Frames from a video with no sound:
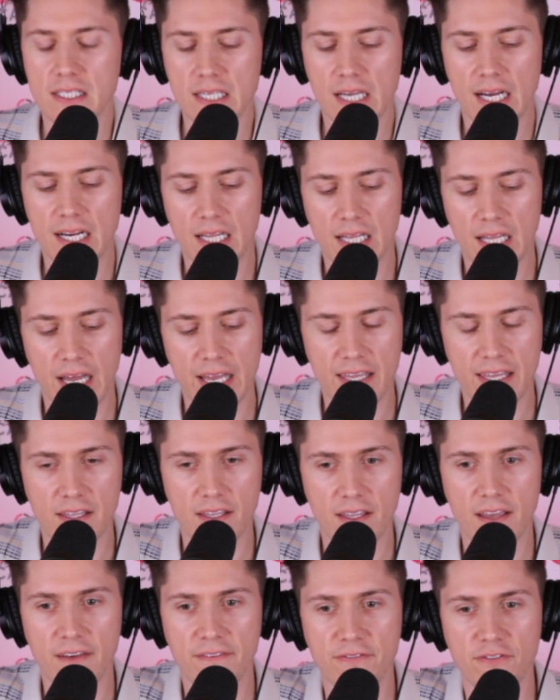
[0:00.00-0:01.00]
kind of like
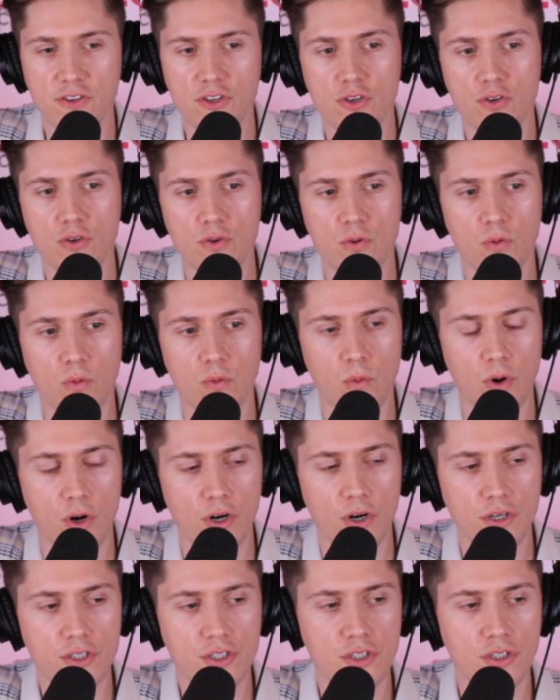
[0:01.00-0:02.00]
if you
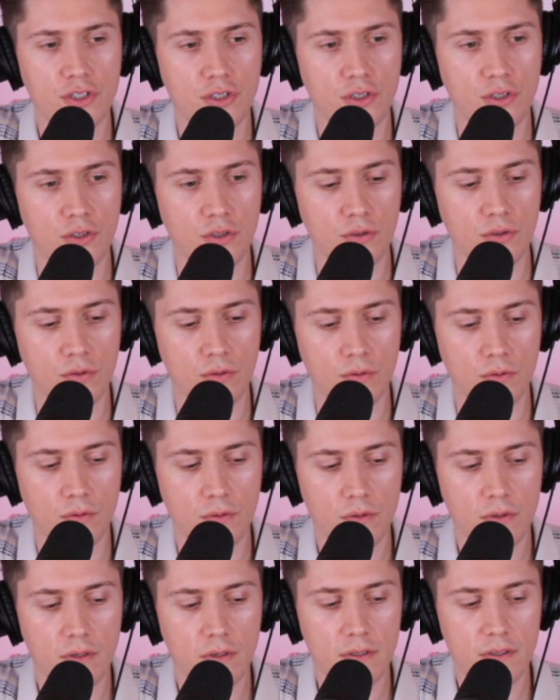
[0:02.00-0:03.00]
were to
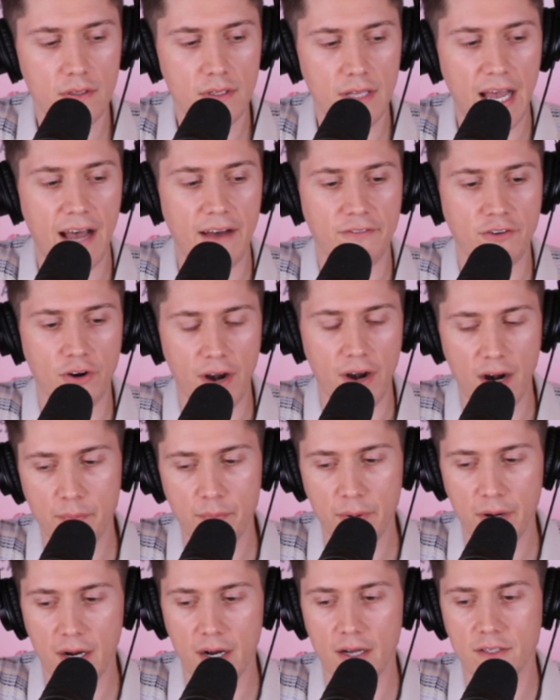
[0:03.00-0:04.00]
have your
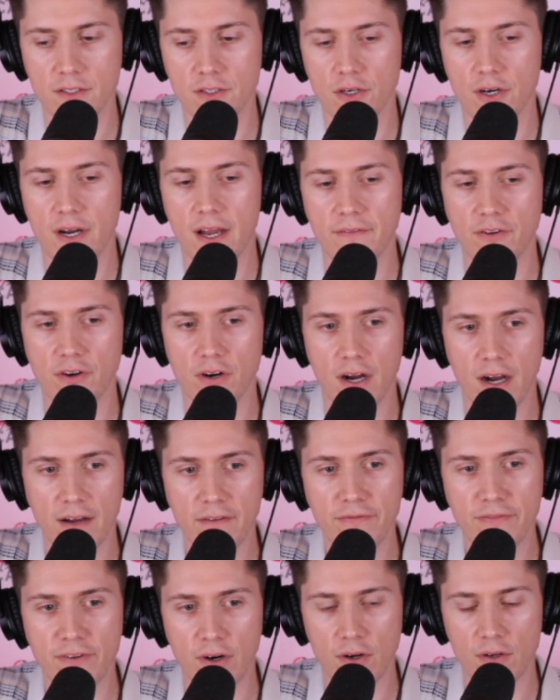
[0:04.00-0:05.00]
AirPods or have your
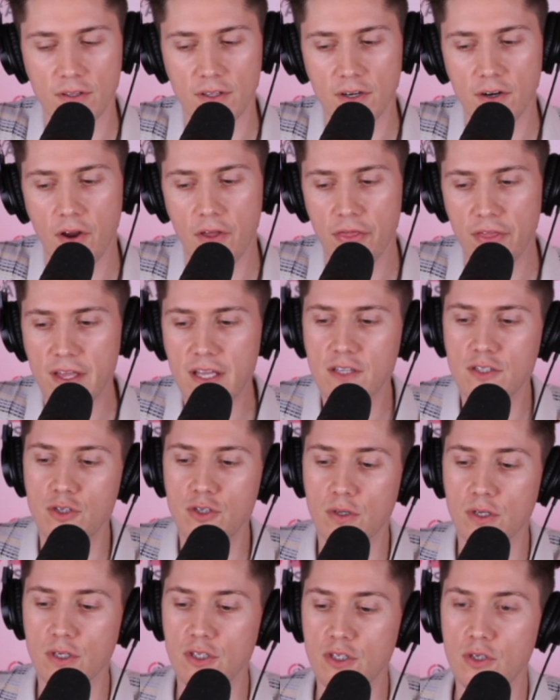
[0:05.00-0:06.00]
iPhone, there are things you
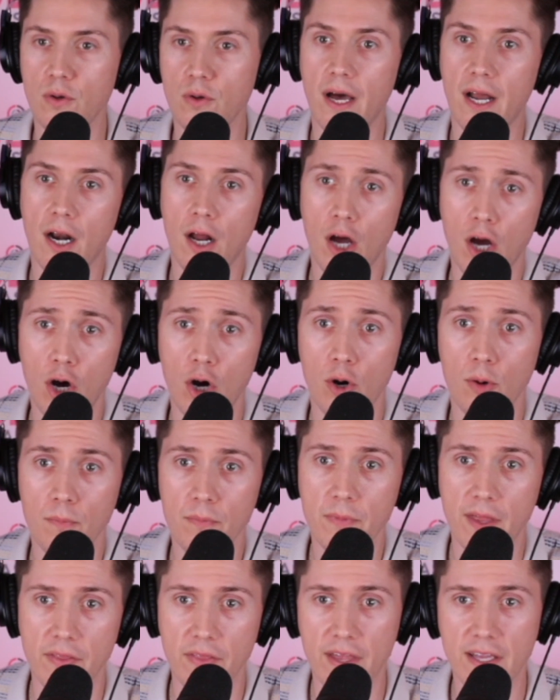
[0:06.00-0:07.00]
can do at home
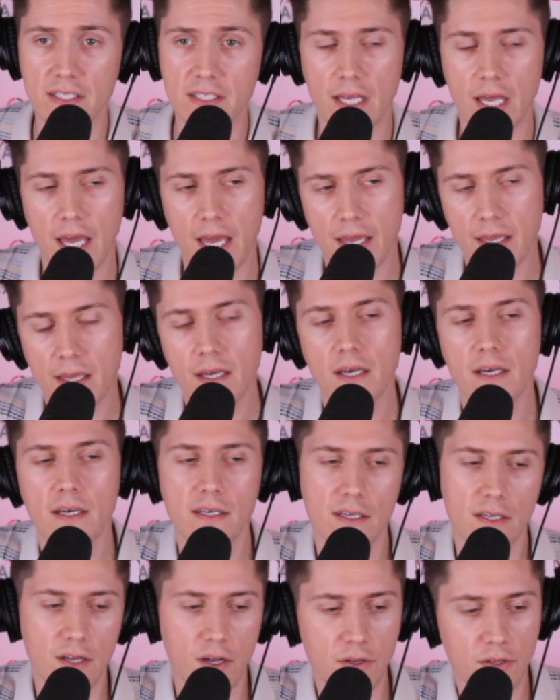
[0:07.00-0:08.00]
that they say, hey,
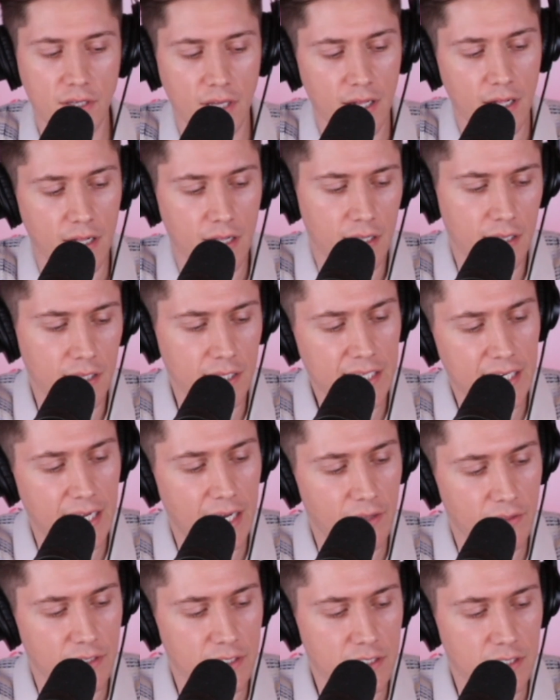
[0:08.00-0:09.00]
you can clean
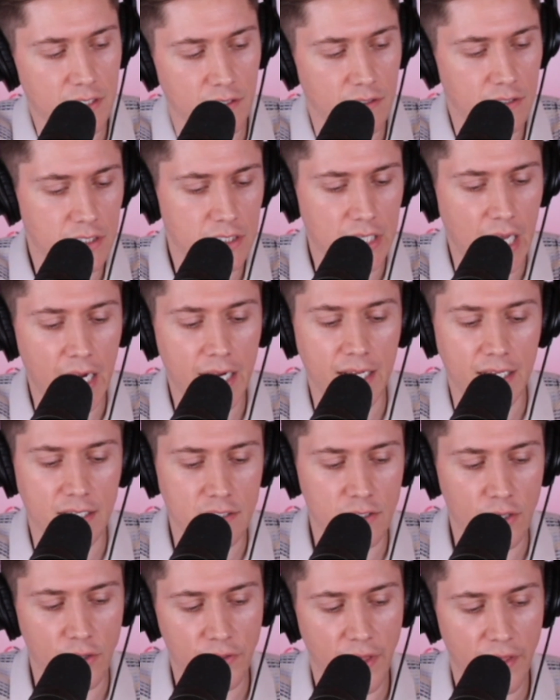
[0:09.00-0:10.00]
out this little socket
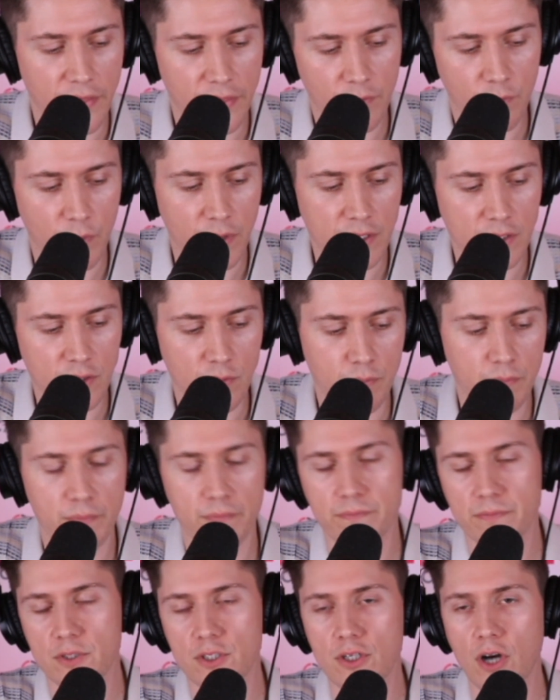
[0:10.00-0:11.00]
so that when you
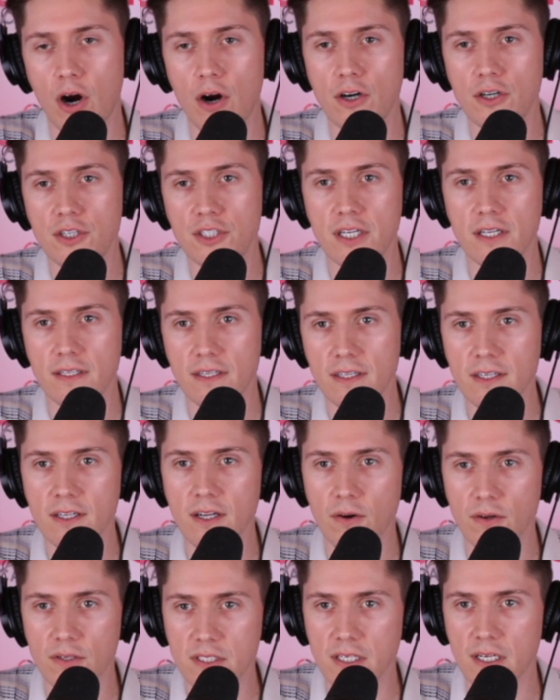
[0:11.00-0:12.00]
charge it,
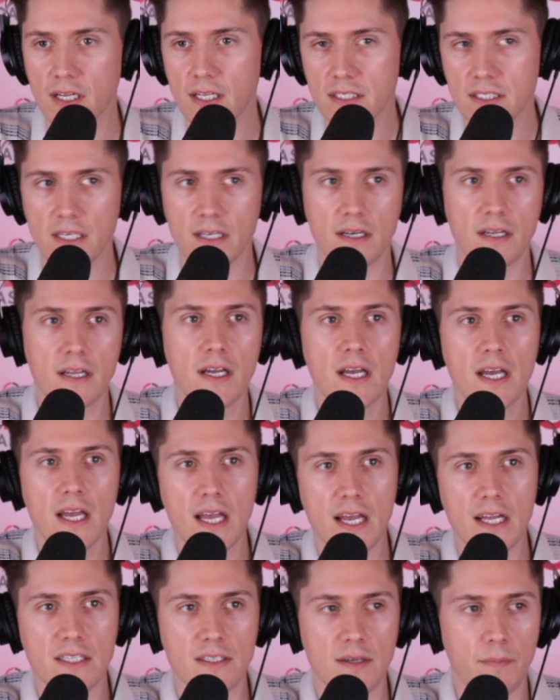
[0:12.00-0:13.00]

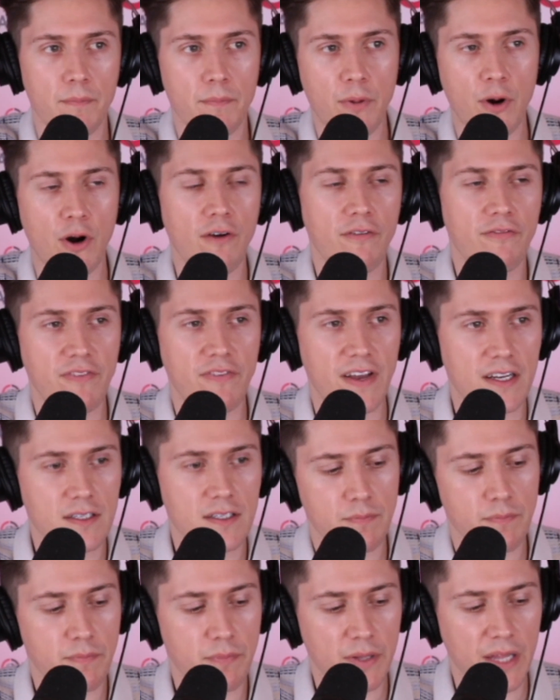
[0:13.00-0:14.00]
it's a perfect
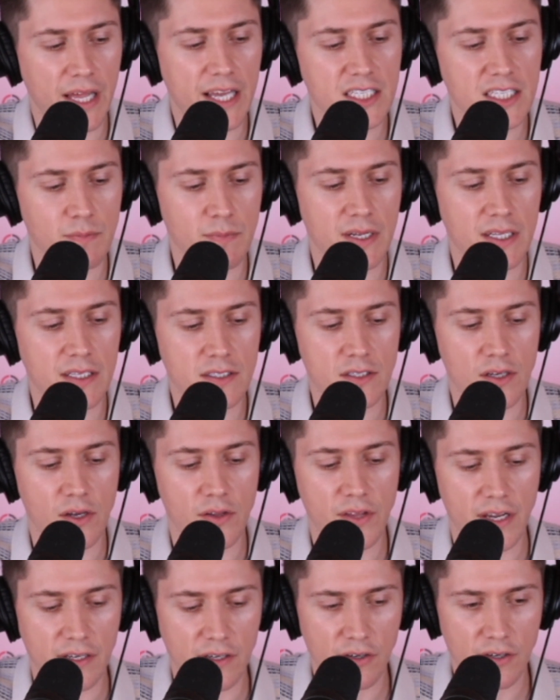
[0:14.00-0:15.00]
placement so
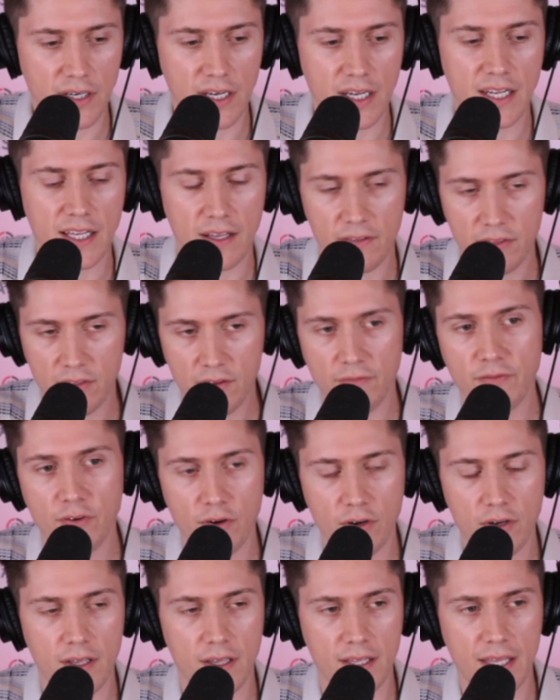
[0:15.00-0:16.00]
that you're getting the
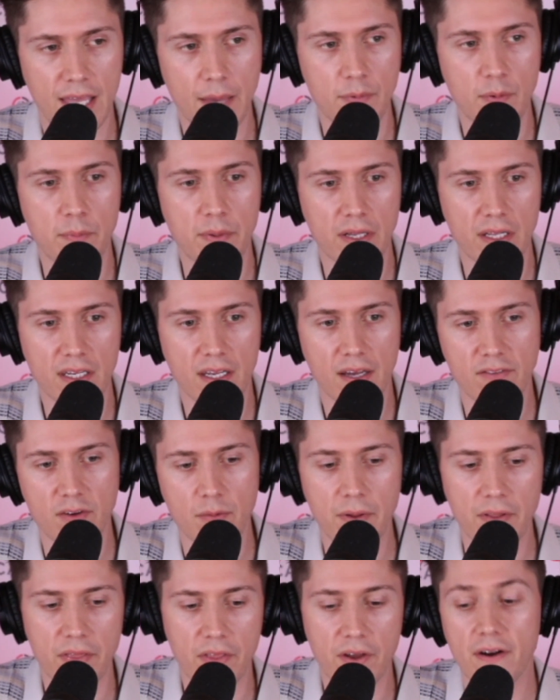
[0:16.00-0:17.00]
full capability of it.
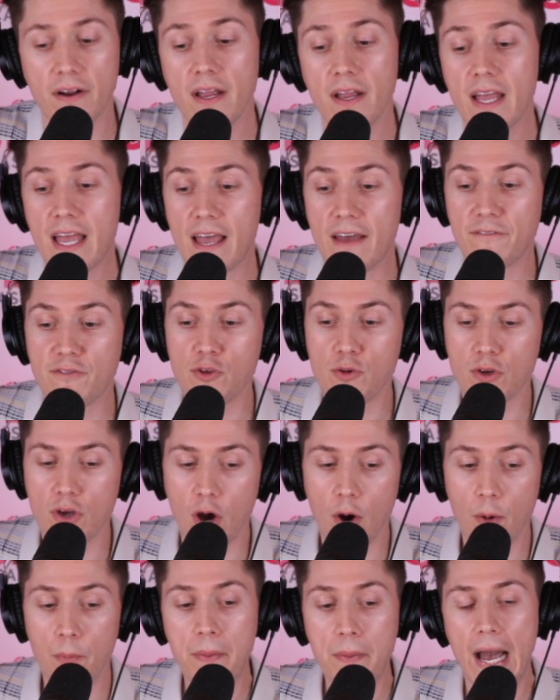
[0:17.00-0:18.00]
But if you
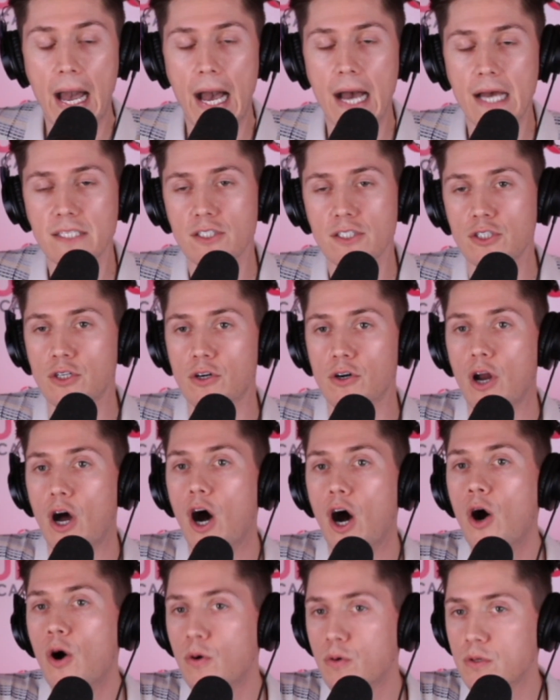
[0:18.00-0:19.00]
go past your
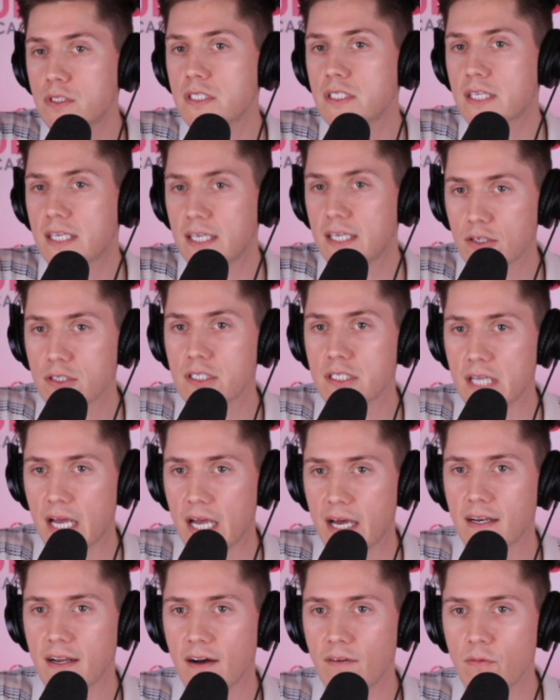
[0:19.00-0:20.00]
own skill
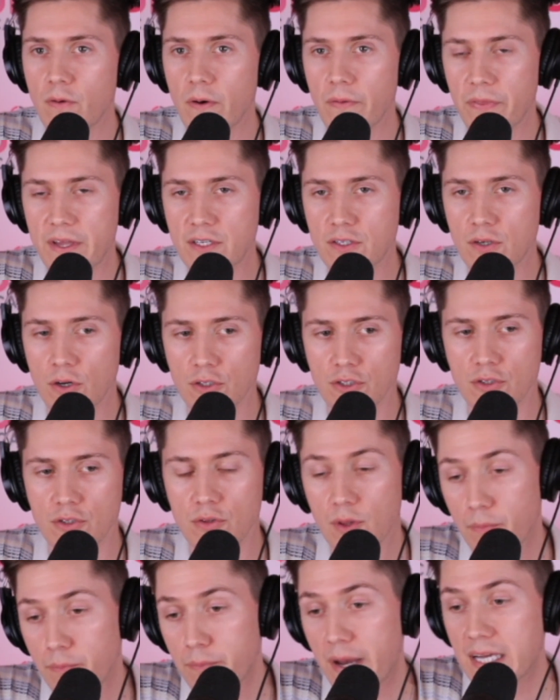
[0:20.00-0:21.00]
set of what they told you,
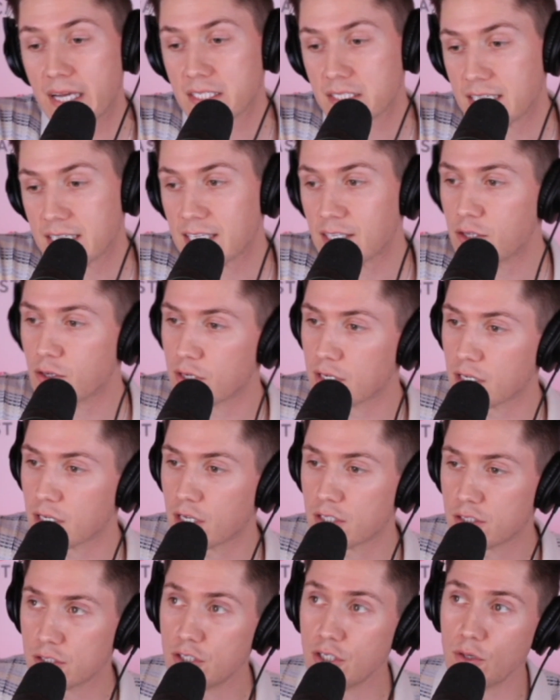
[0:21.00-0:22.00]
the best thing you
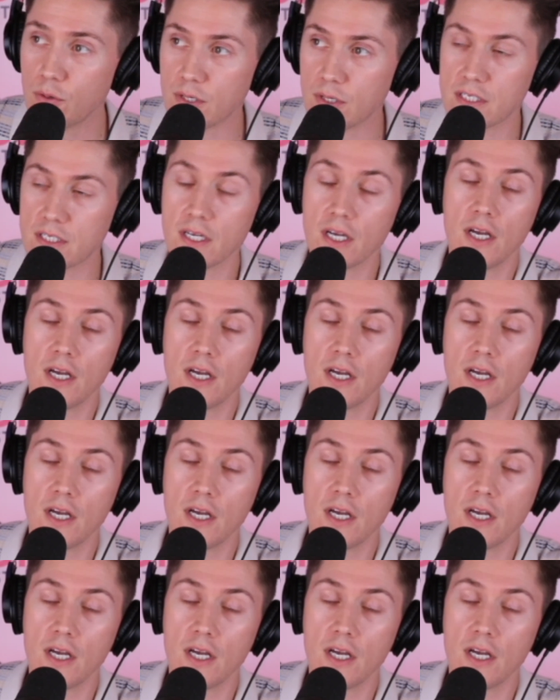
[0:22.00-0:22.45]
can do is